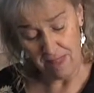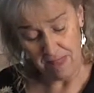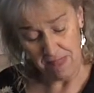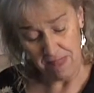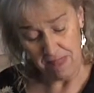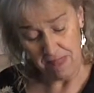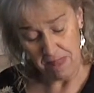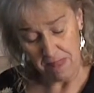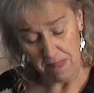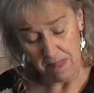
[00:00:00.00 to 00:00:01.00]

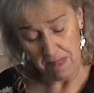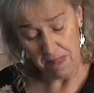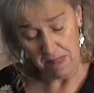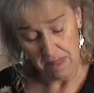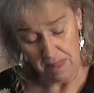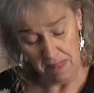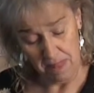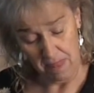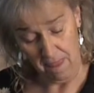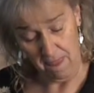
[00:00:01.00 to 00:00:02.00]

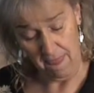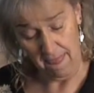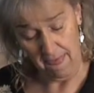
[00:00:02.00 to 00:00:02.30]
Nothing is said.